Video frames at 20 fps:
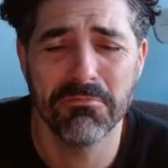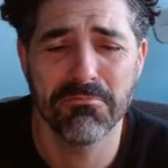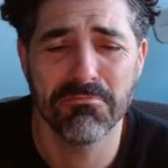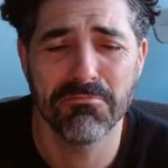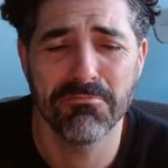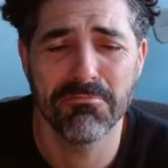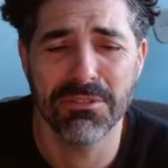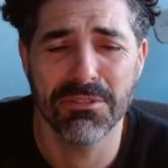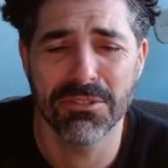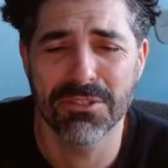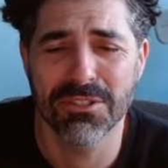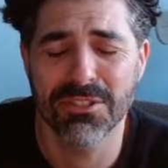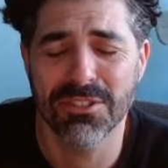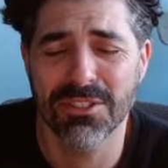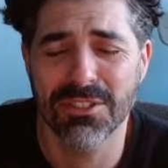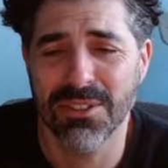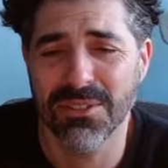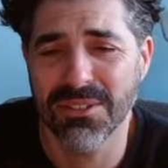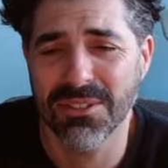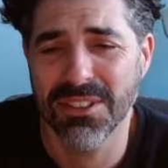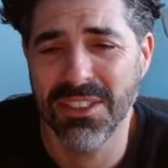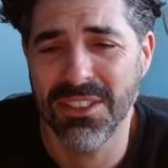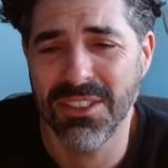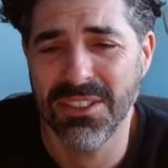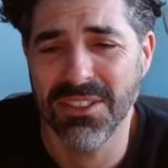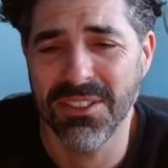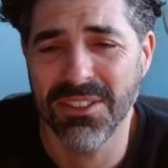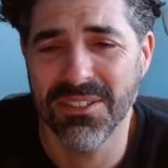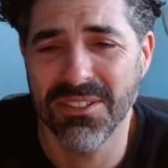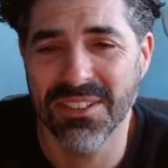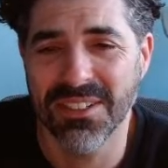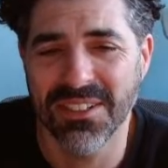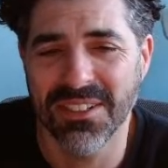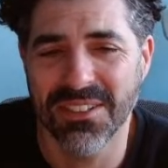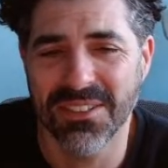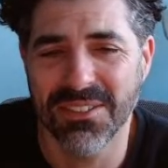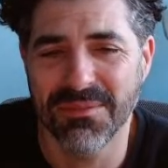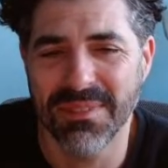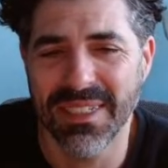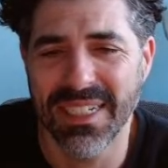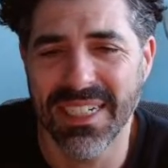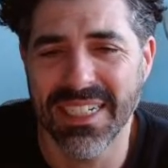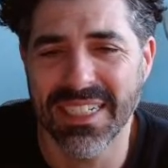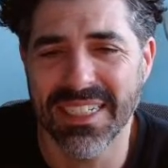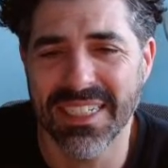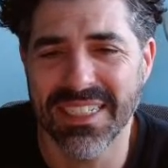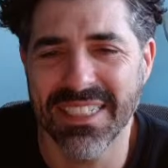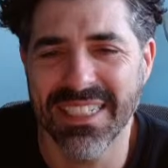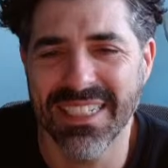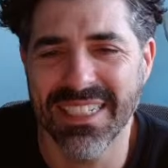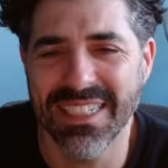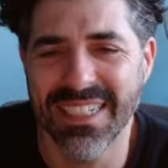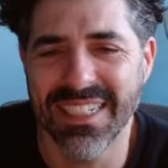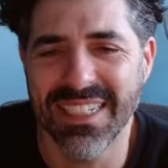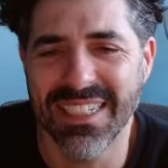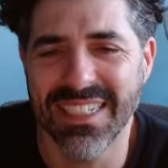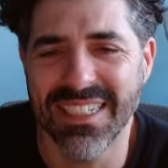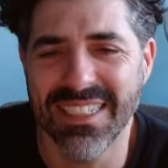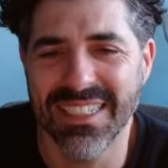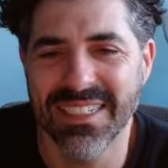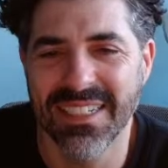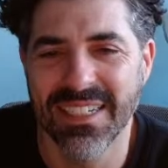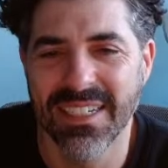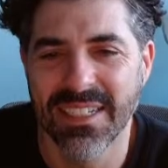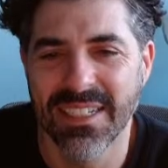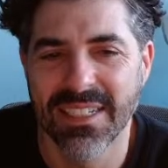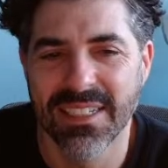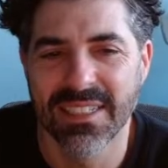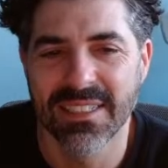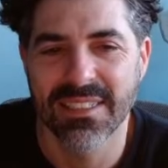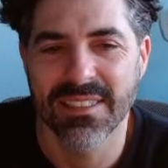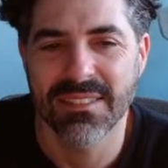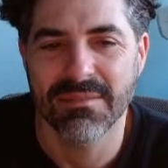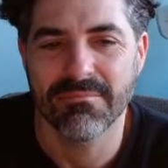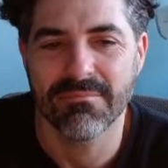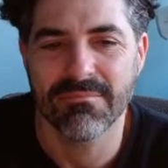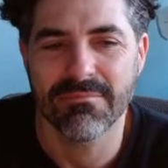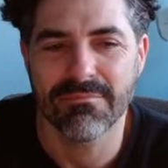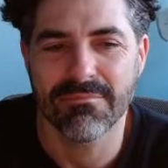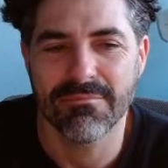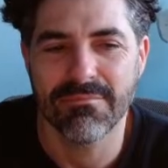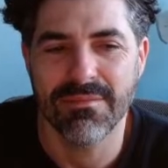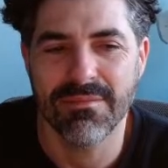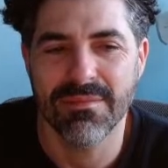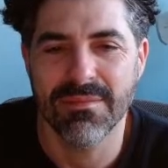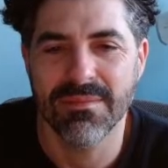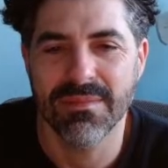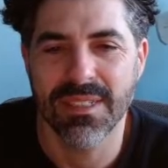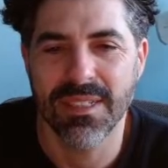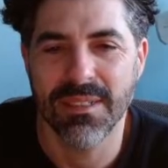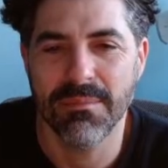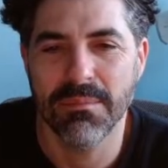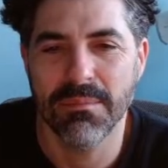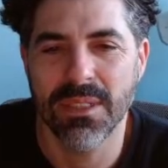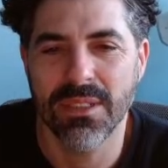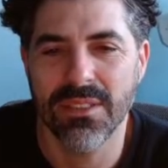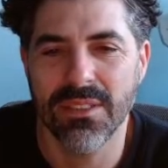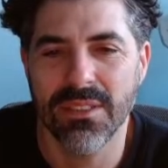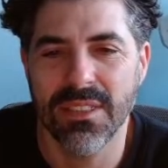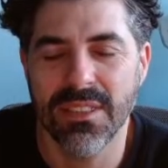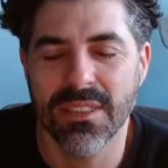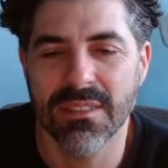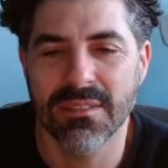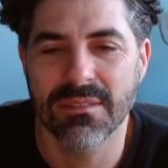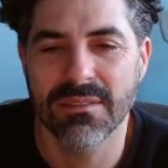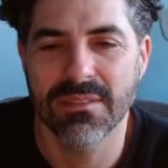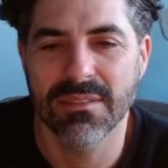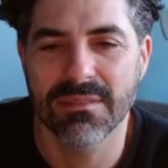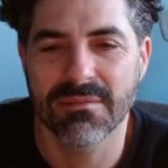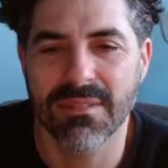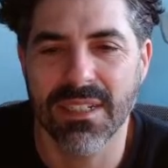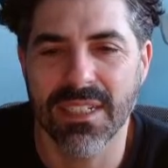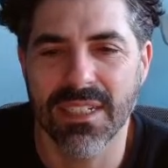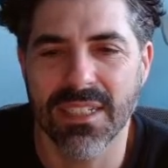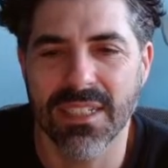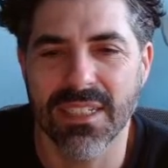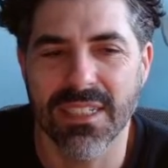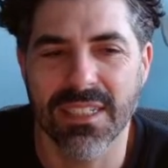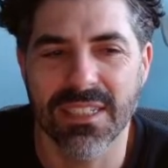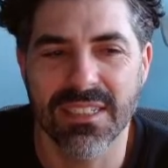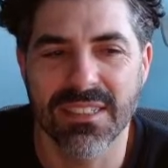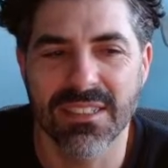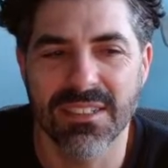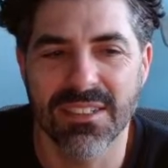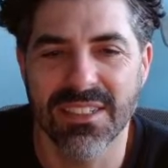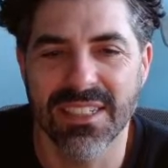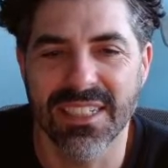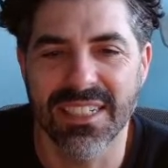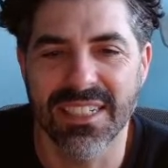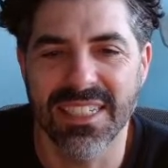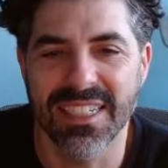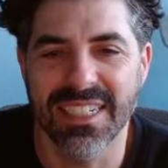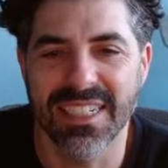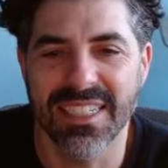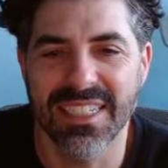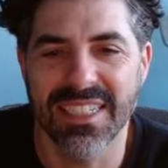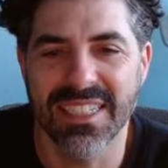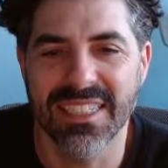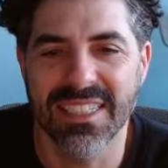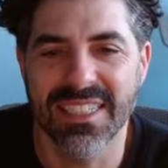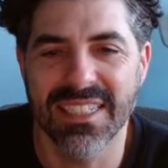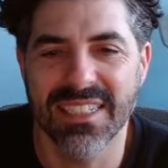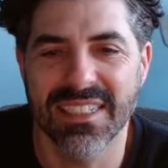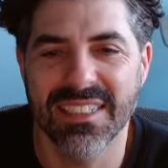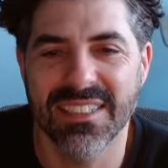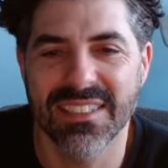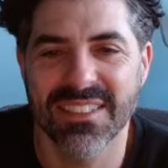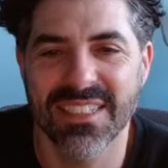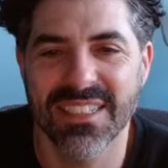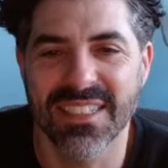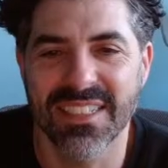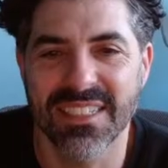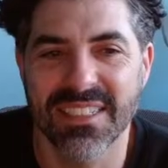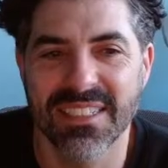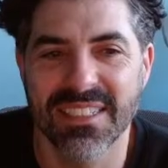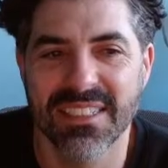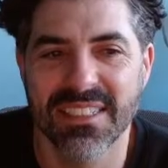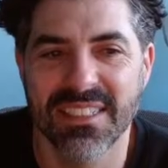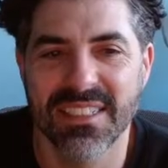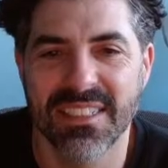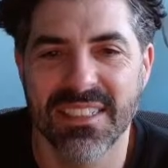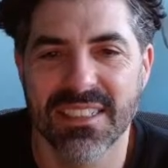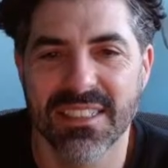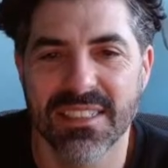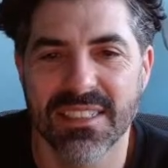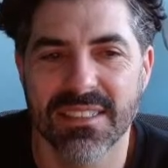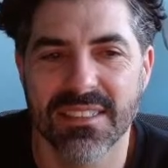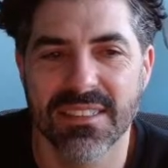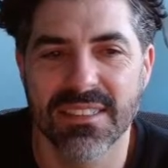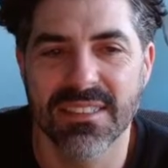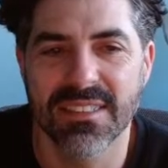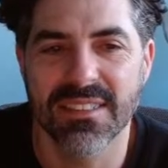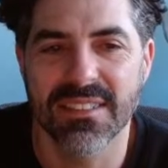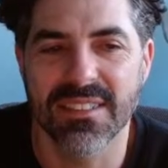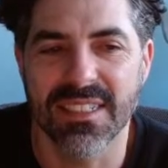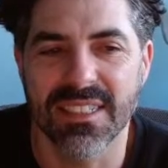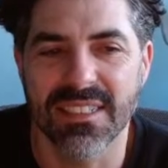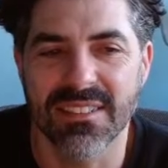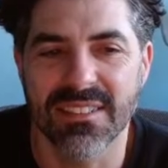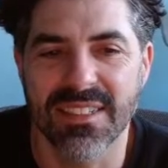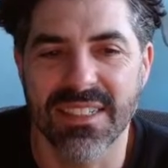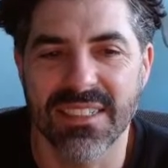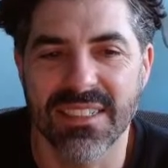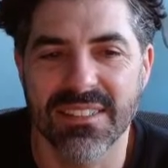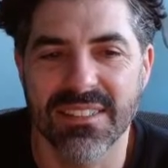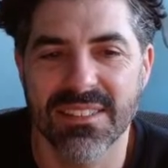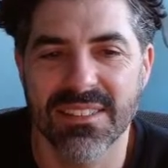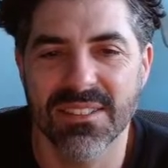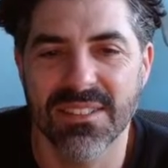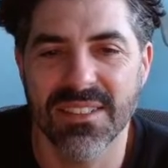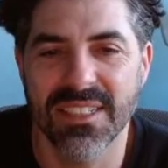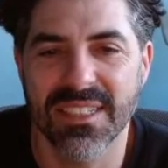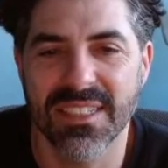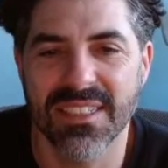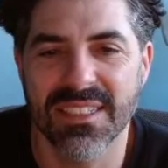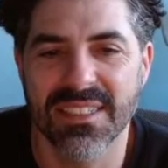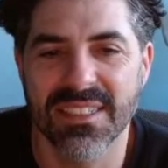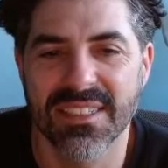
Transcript: you're so cute. Oh my god. I'm molding. Rawr. Okay, yeah. Okay. All right. So like